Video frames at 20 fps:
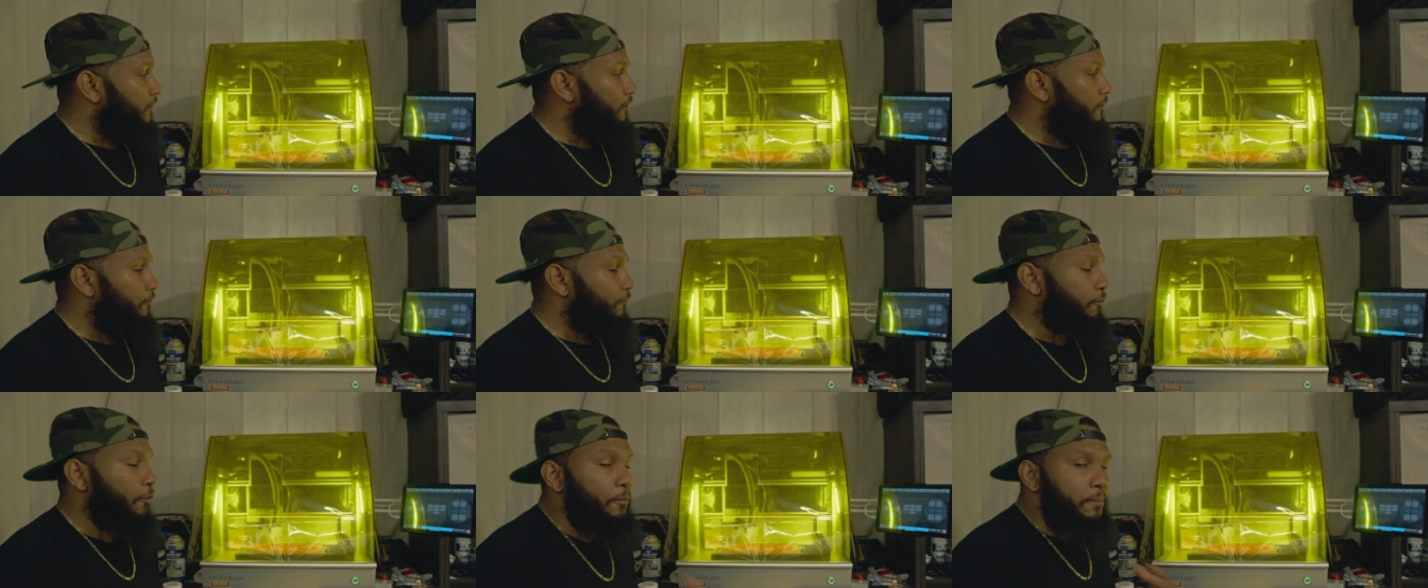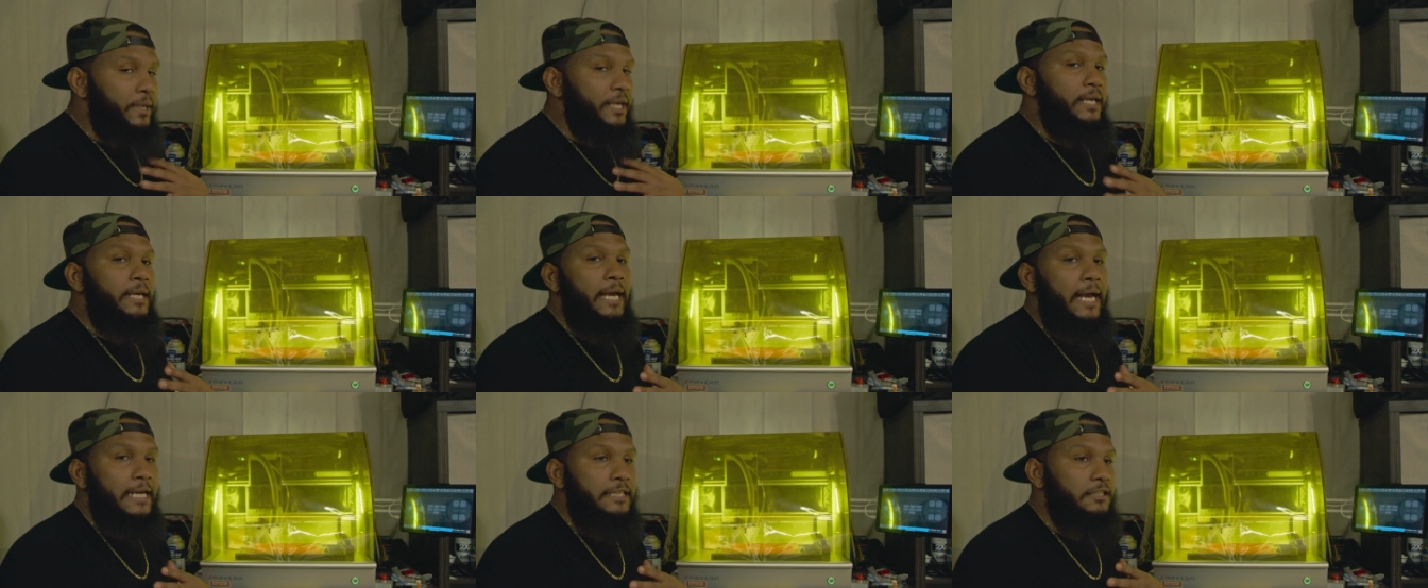for
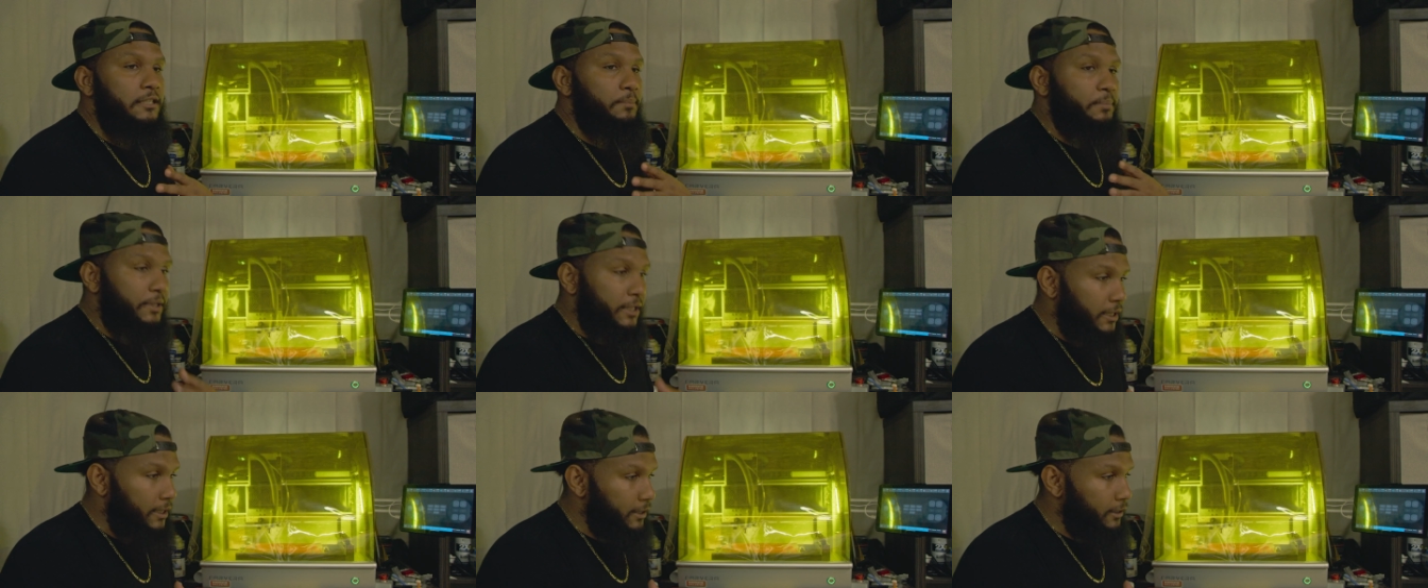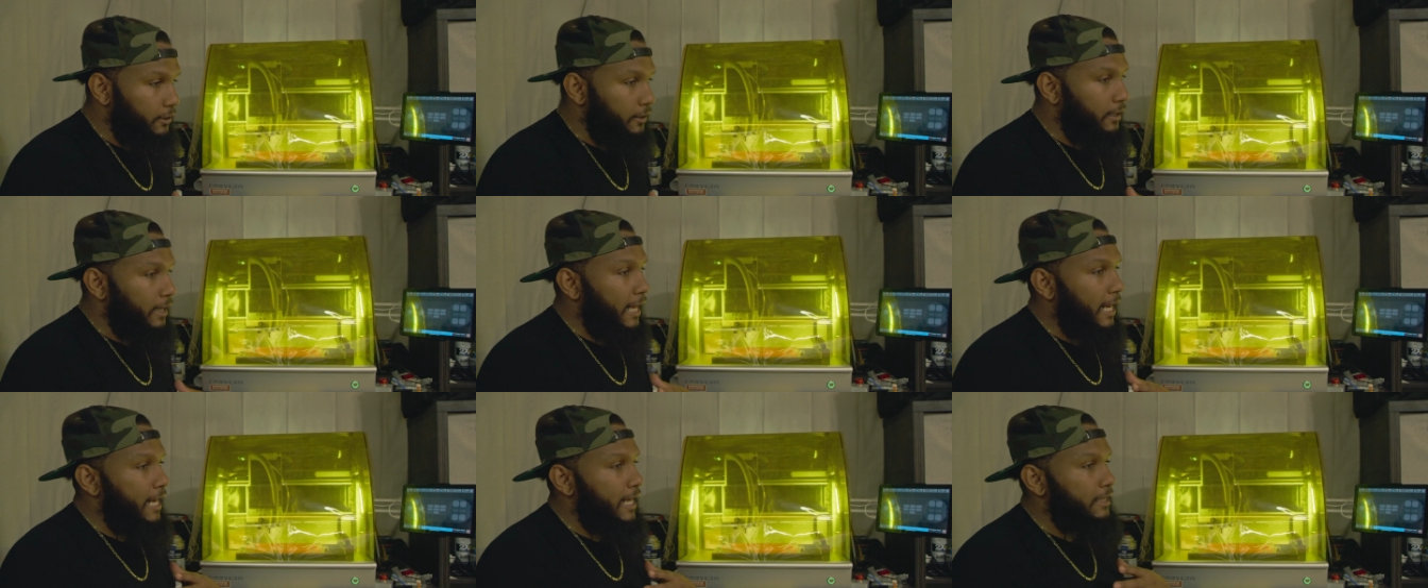me as a
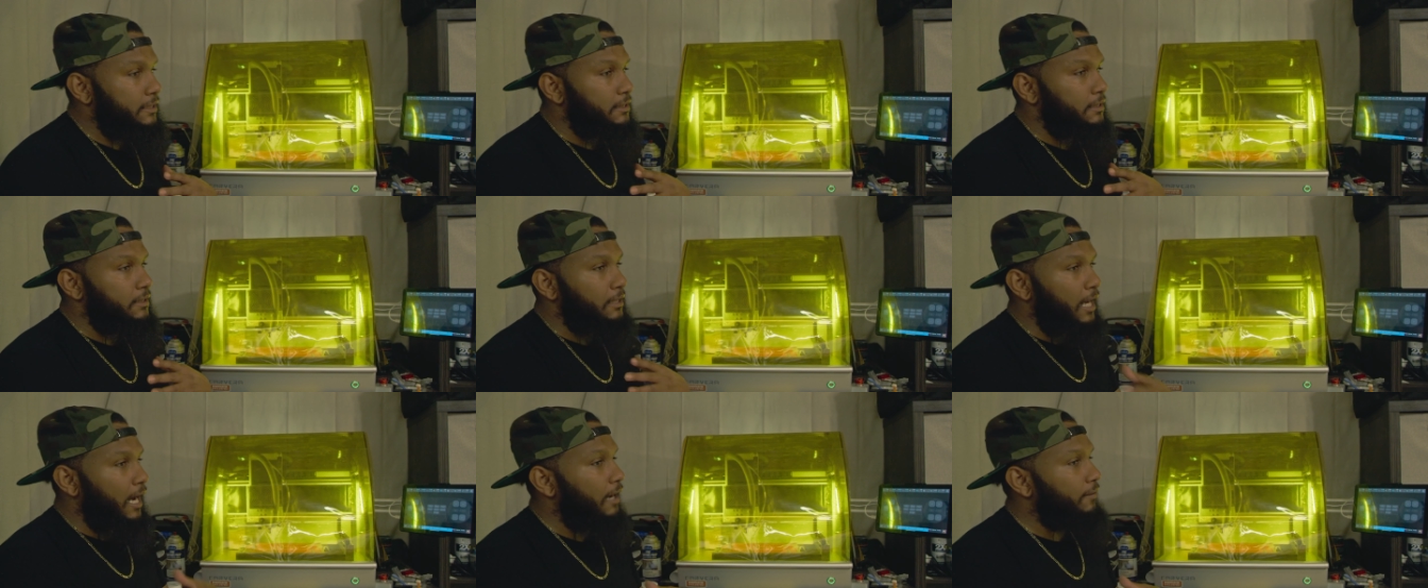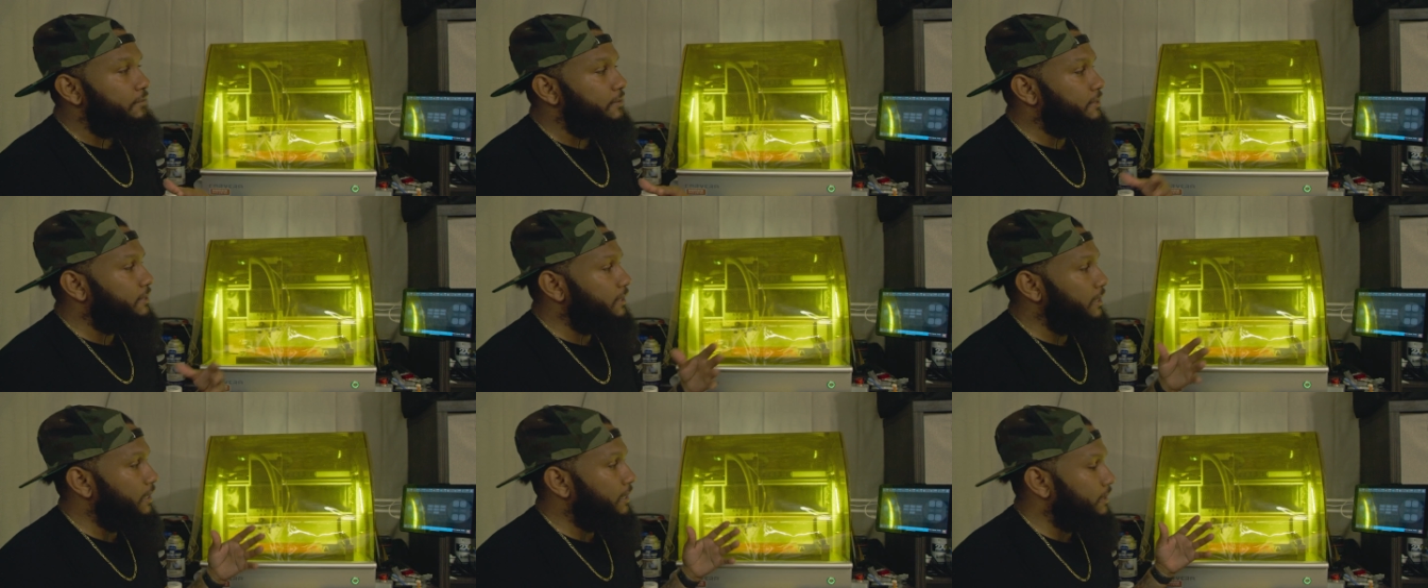beginner, as a
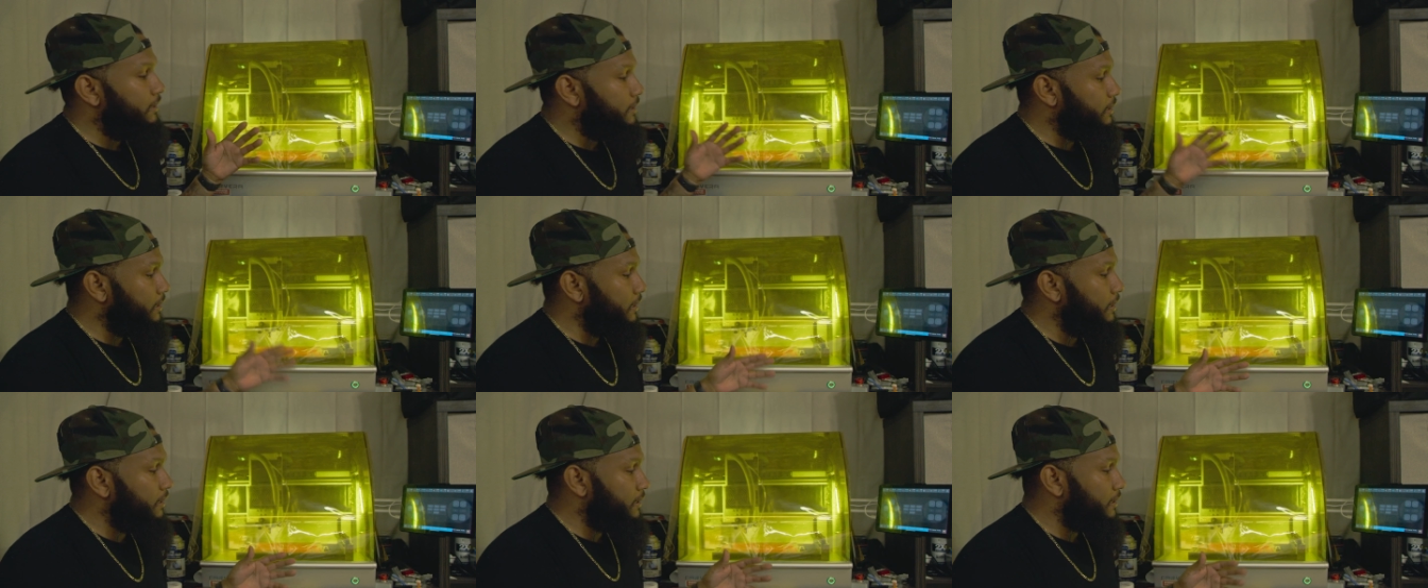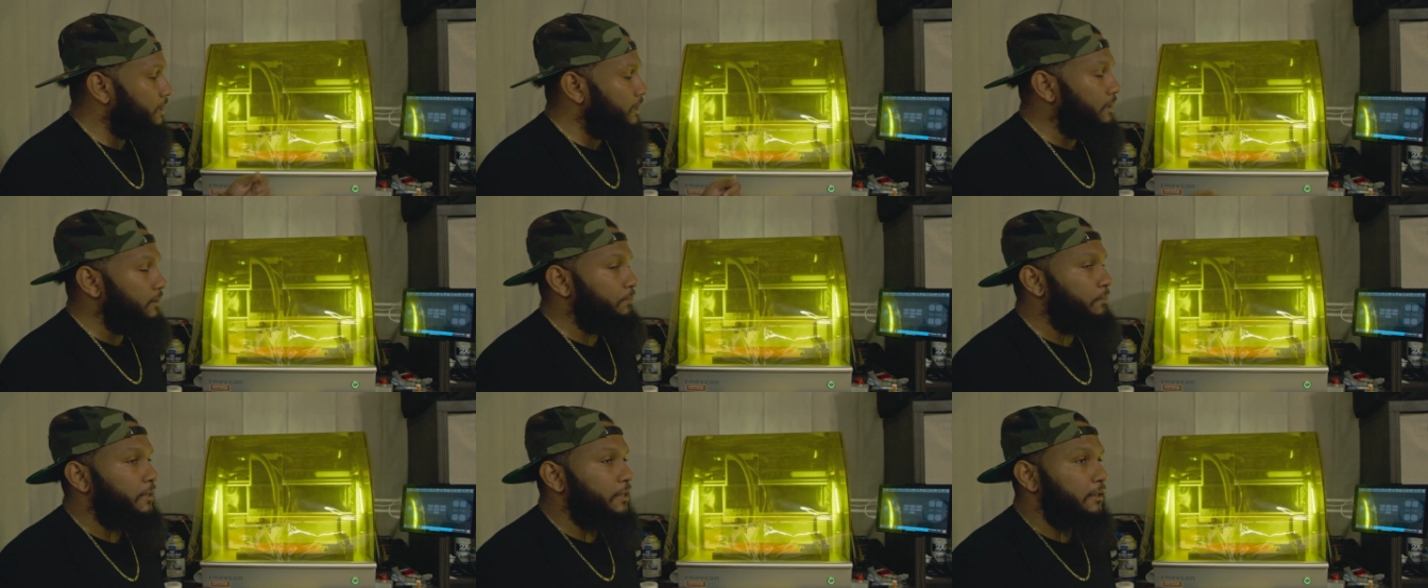novice in
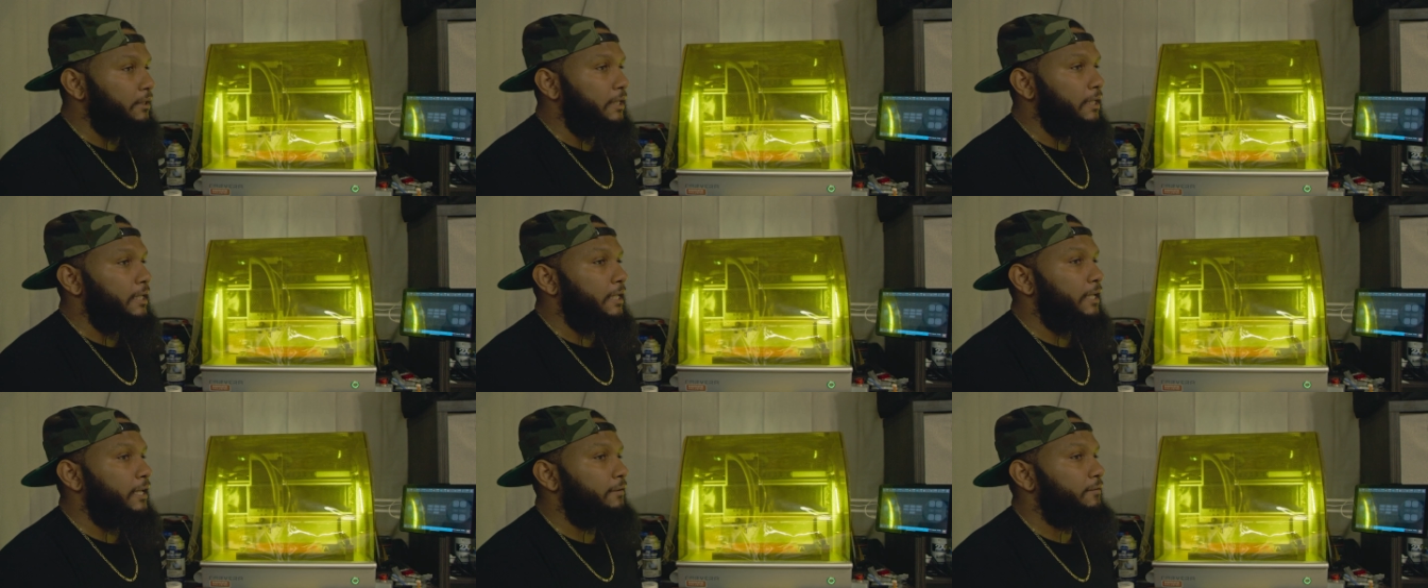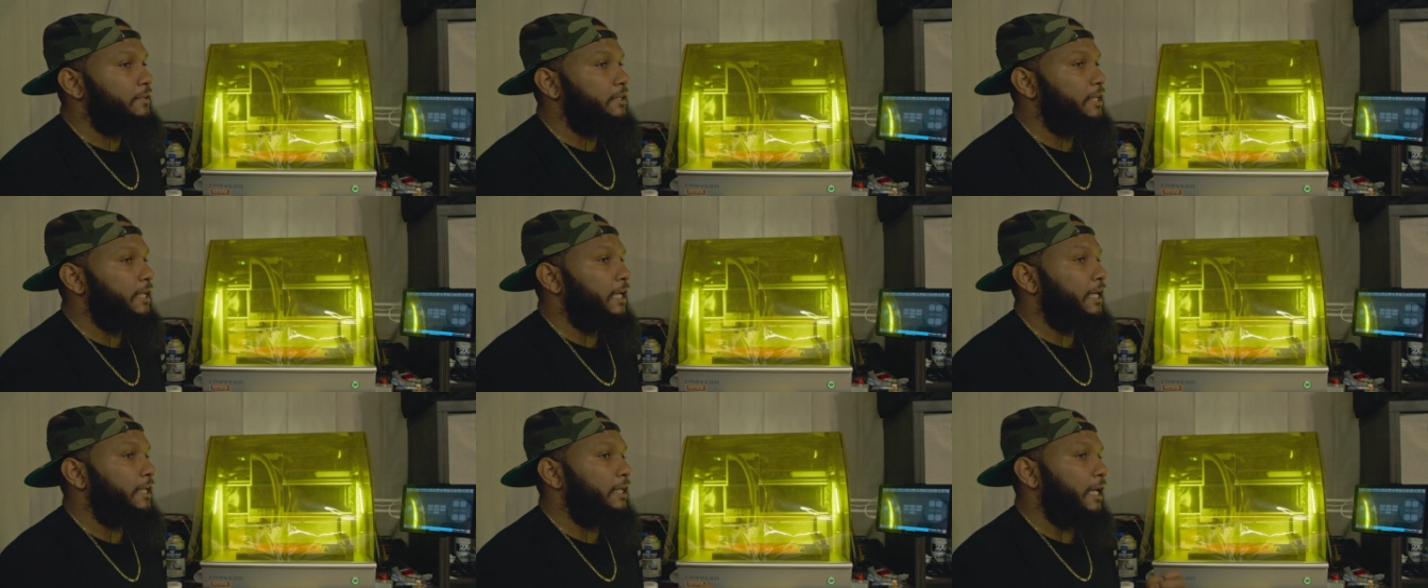CNC milling and
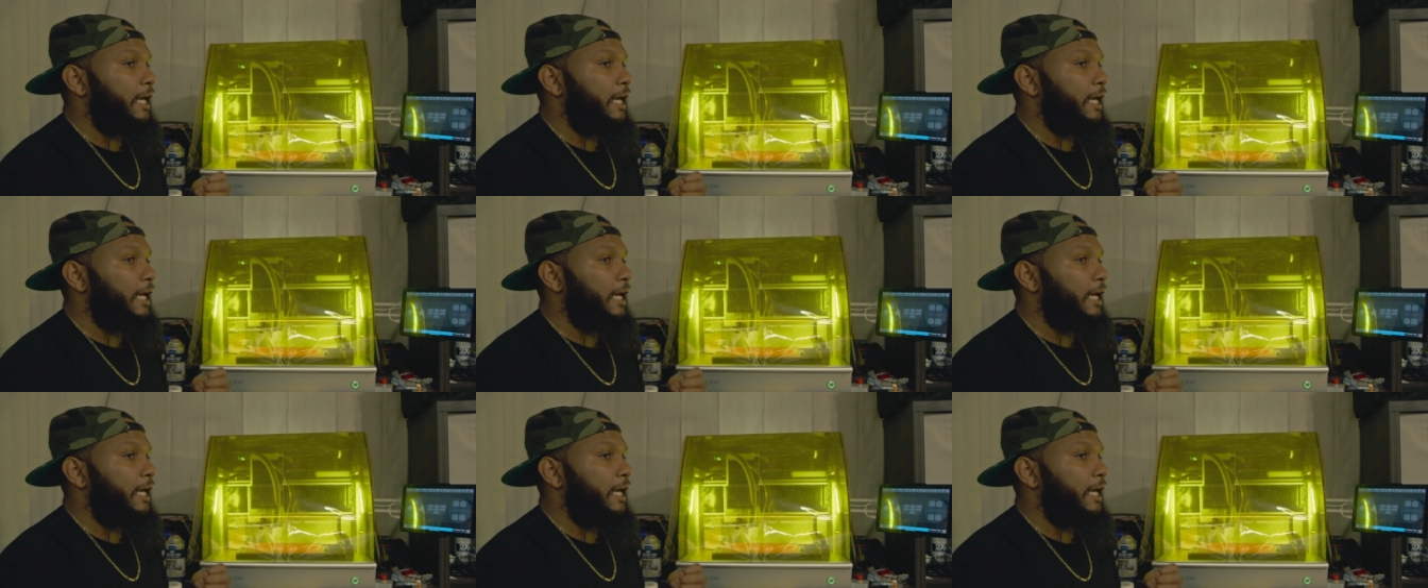everything,